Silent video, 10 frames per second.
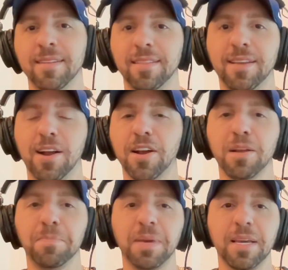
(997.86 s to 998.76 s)
They're
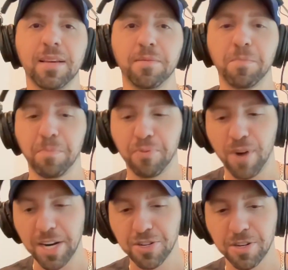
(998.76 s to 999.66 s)
going to be
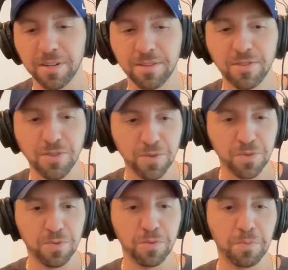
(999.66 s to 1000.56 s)
pressured
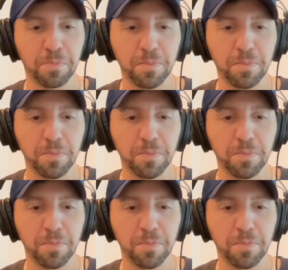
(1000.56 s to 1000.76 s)
to